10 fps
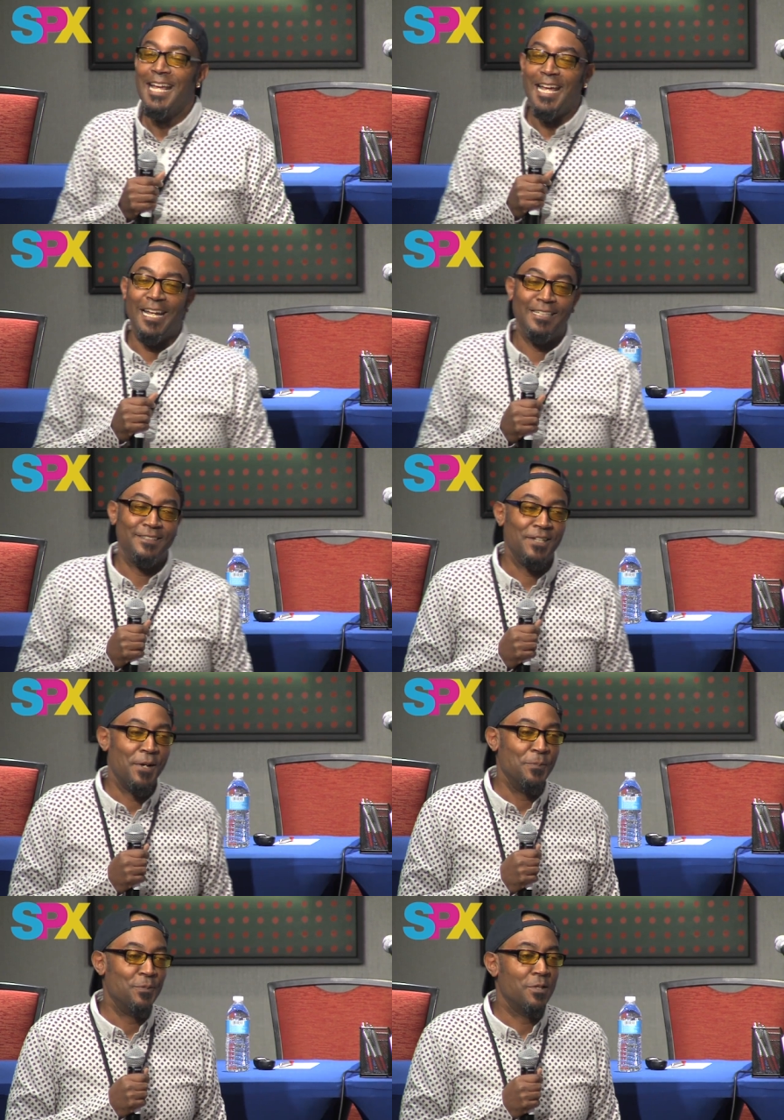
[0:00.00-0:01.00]

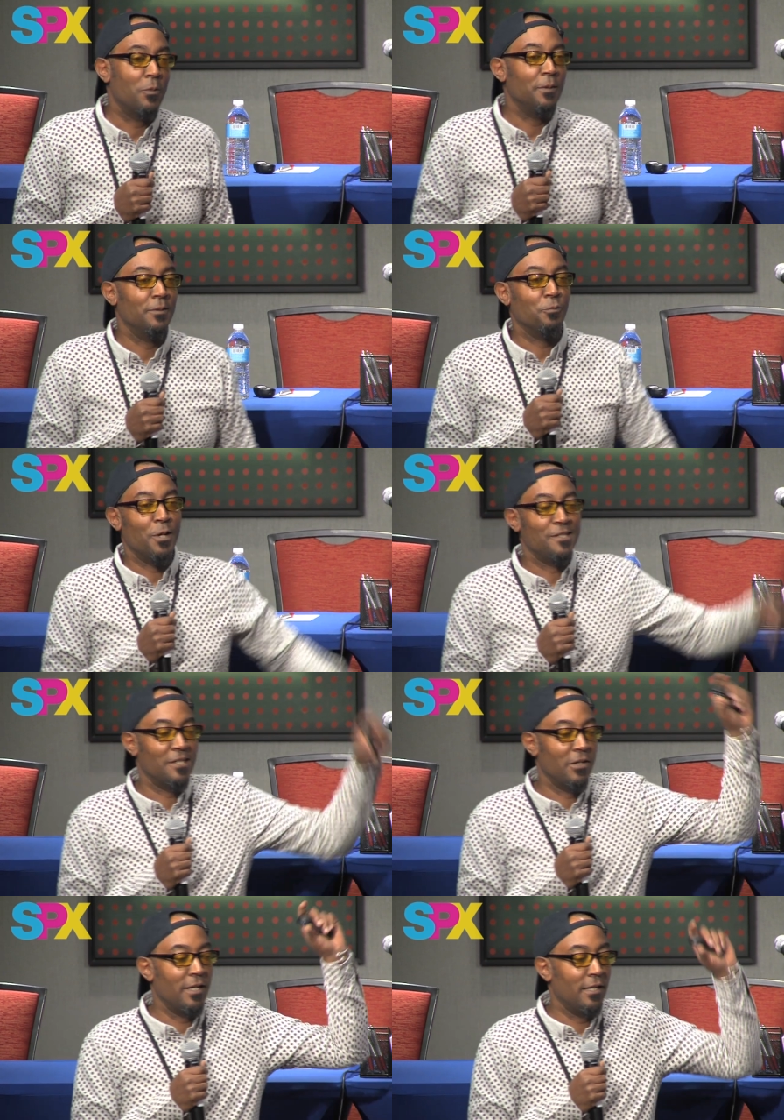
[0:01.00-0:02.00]
and someone raised
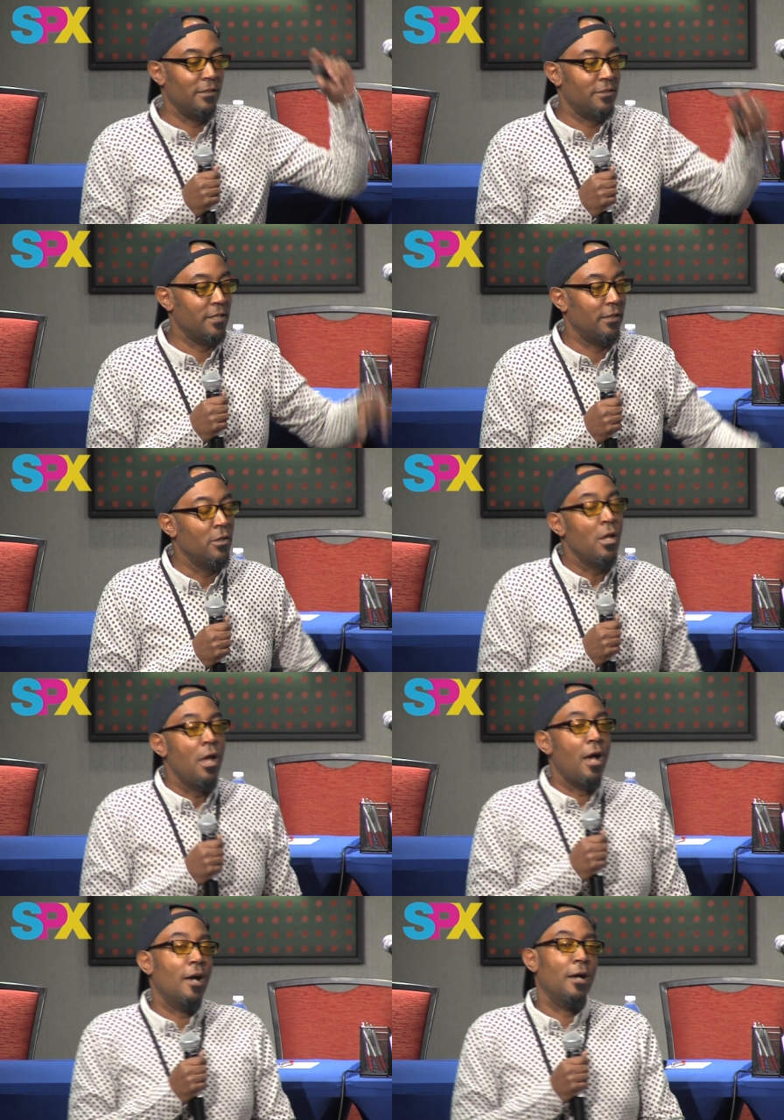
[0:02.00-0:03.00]
their hand and said,
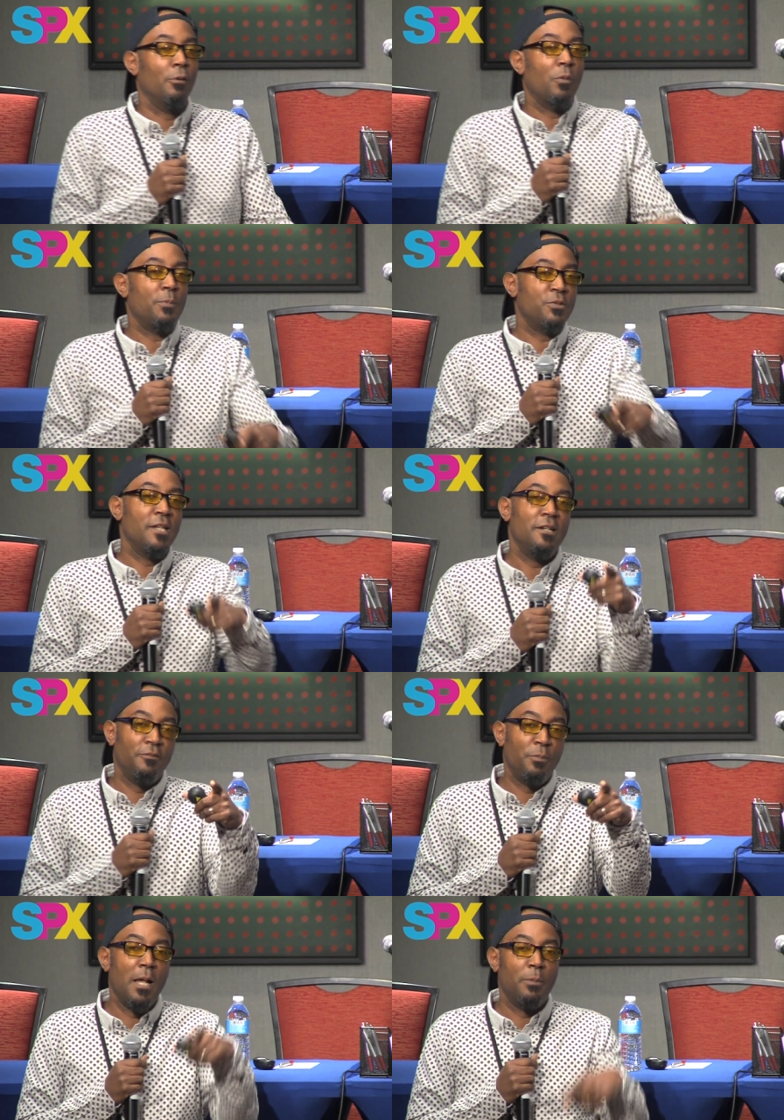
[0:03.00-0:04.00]

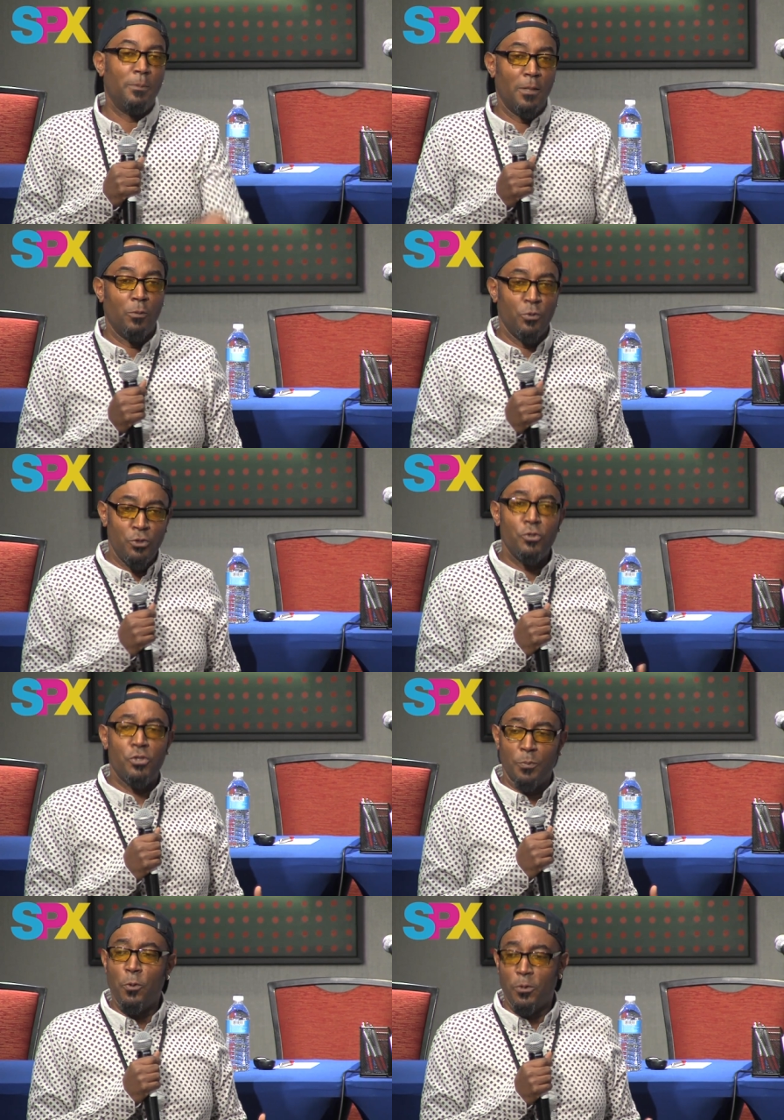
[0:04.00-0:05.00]
Representative blah, blah, blah, would you
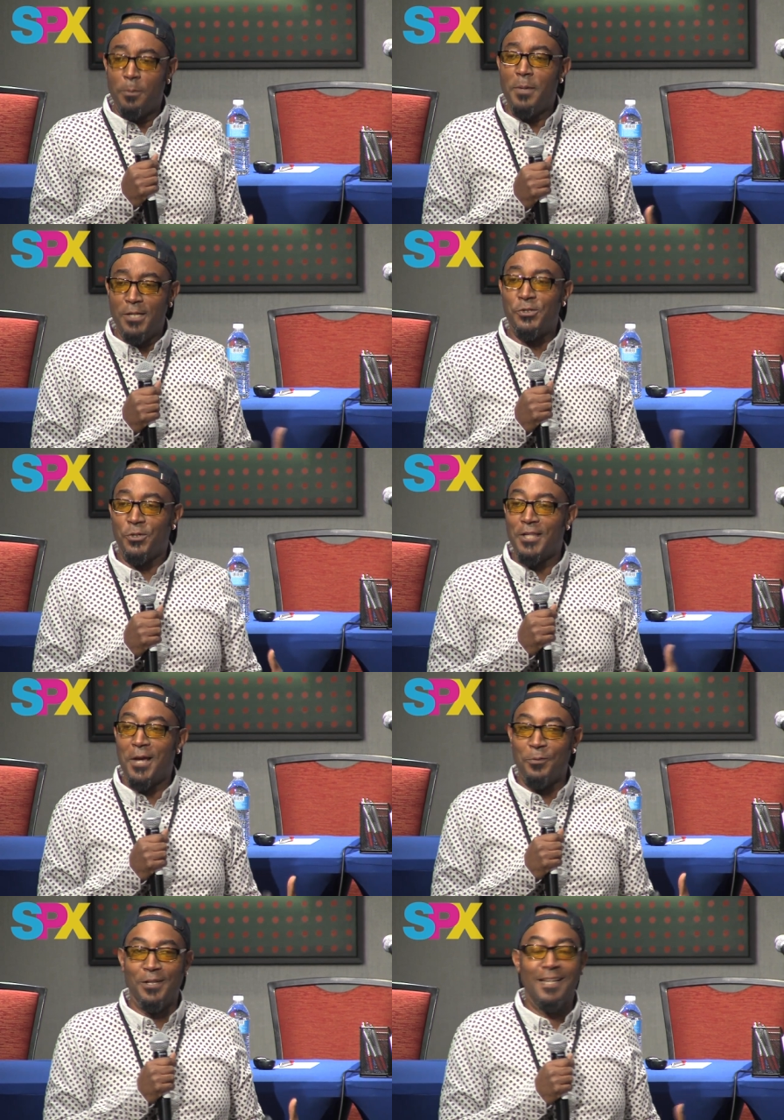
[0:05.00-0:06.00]
support a measure
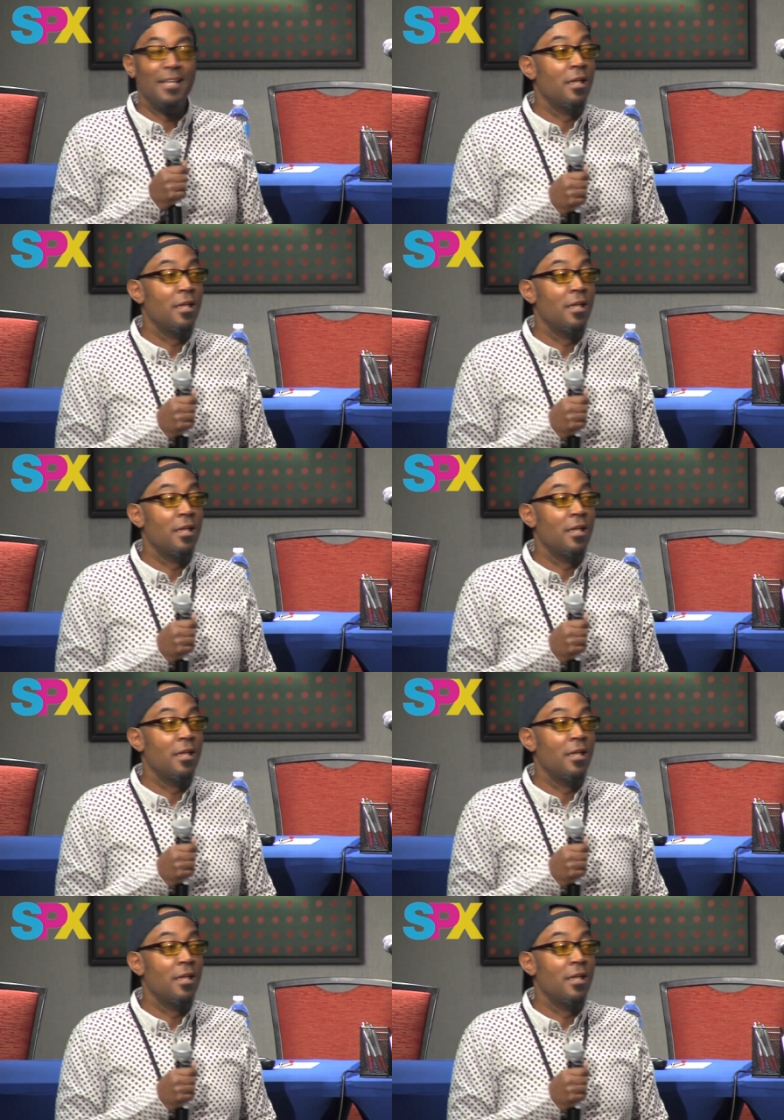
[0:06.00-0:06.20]
that would...